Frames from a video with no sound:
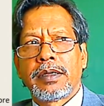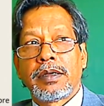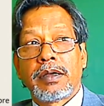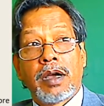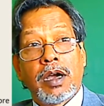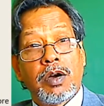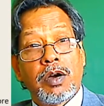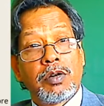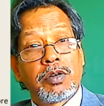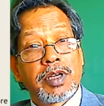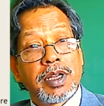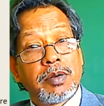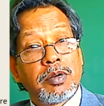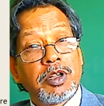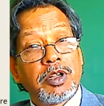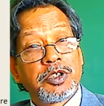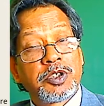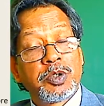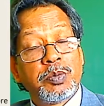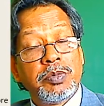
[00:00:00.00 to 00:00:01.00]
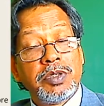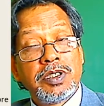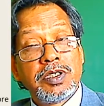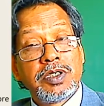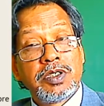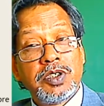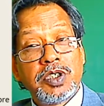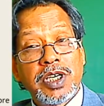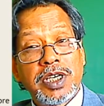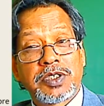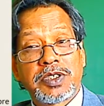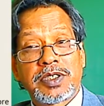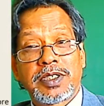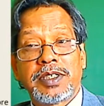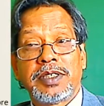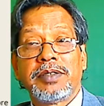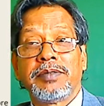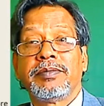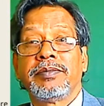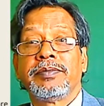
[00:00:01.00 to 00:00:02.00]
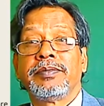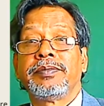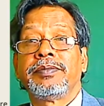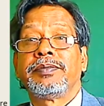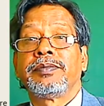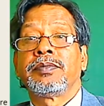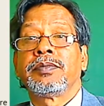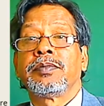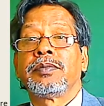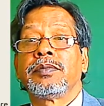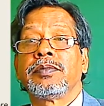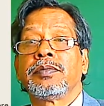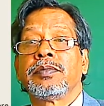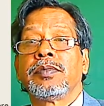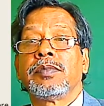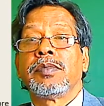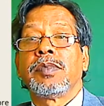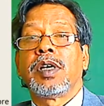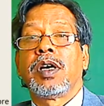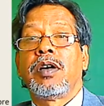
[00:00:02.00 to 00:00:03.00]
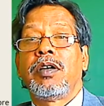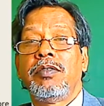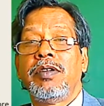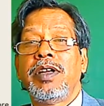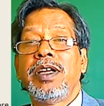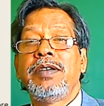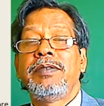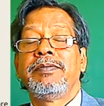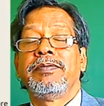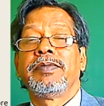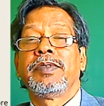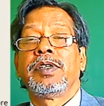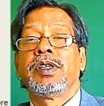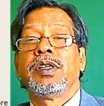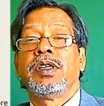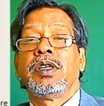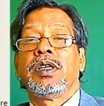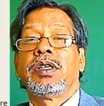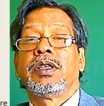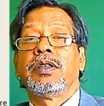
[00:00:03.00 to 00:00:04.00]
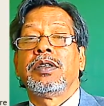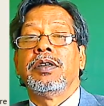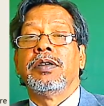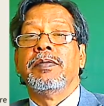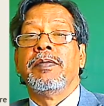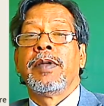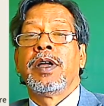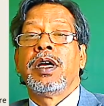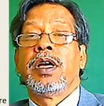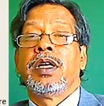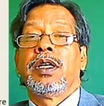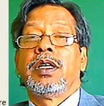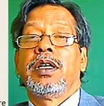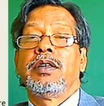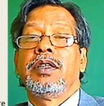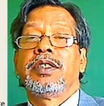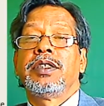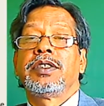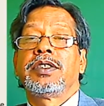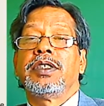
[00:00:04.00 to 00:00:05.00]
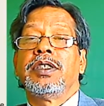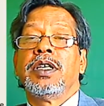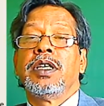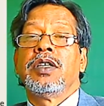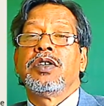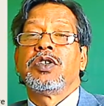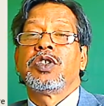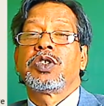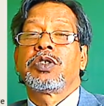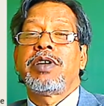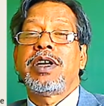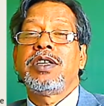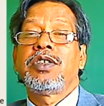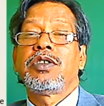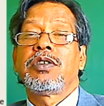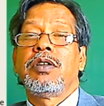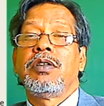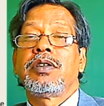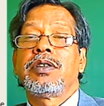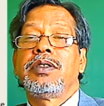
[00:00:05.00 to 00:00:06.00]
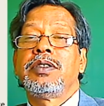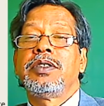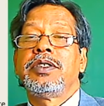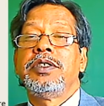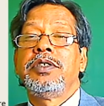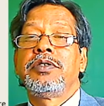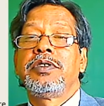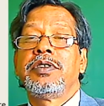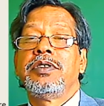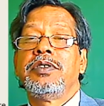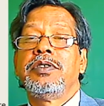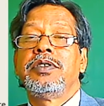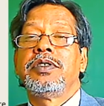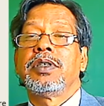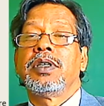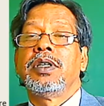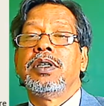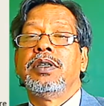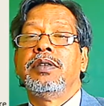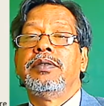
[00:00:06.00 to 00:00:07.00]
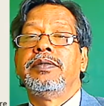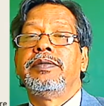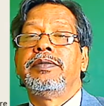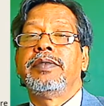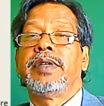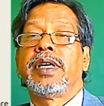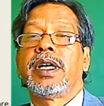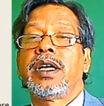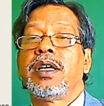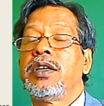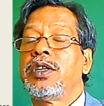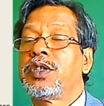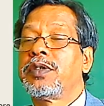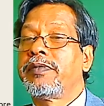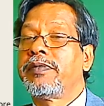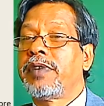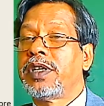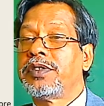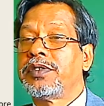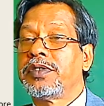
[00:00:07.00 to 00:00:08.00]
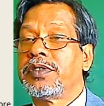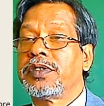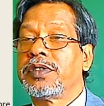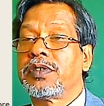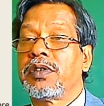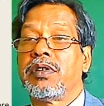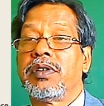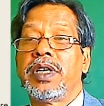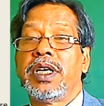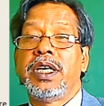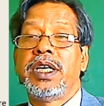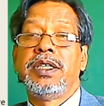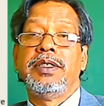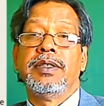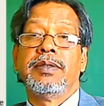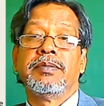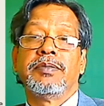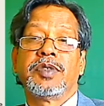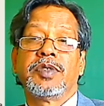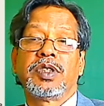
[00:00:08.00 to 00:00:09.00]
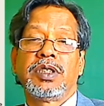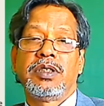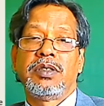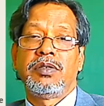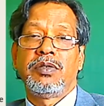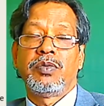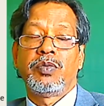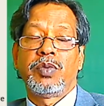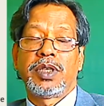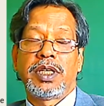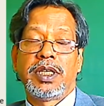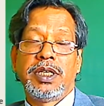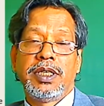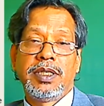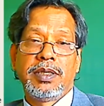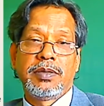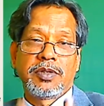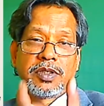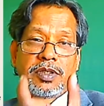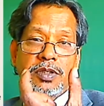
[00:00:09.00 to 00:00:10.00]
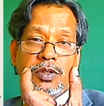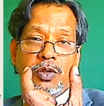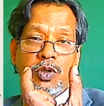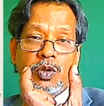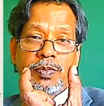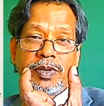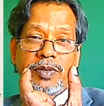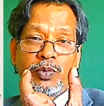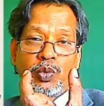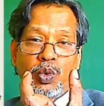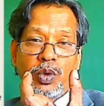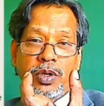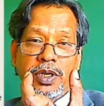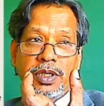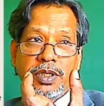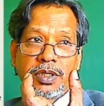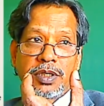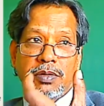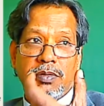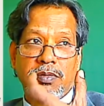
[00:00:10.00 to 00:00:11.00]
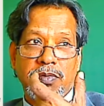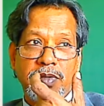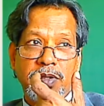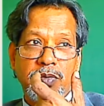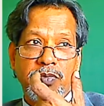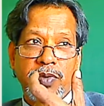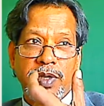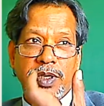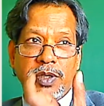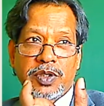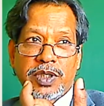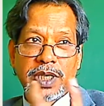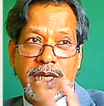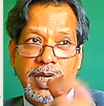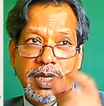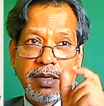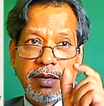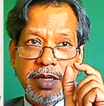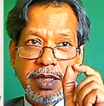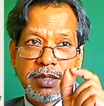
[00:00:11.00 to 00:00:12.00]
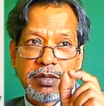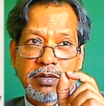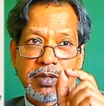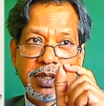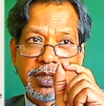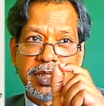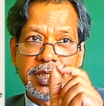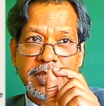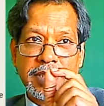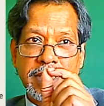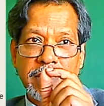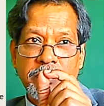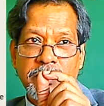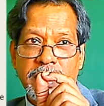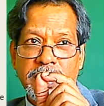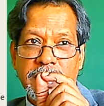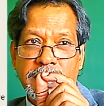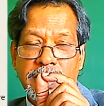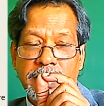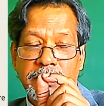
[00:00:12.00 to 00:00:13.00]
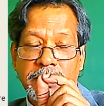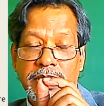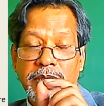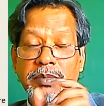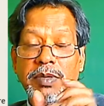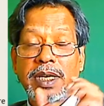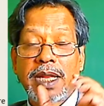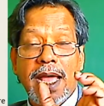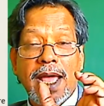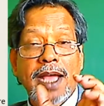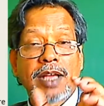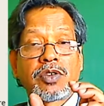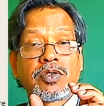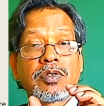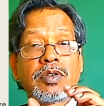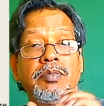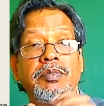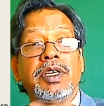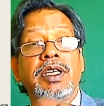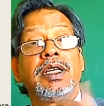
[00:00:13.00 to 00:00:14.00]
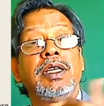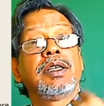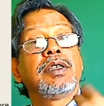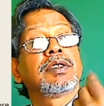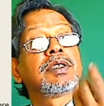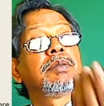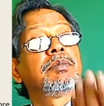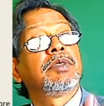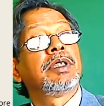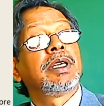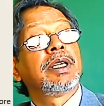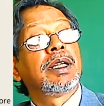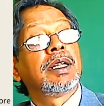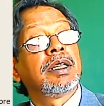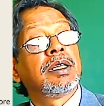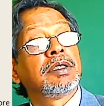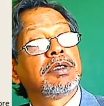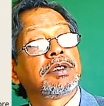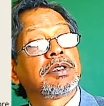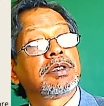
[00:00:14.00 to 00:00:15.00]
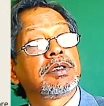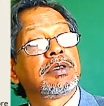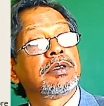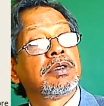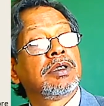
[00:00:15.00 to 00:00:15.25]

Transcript: How can also means jaise. All right? Good. Now let's see. Strange local usage of English phrases or idioms. You know what idioms is? A group of words. When you say literally, it can mean something, but actual meaning is something else.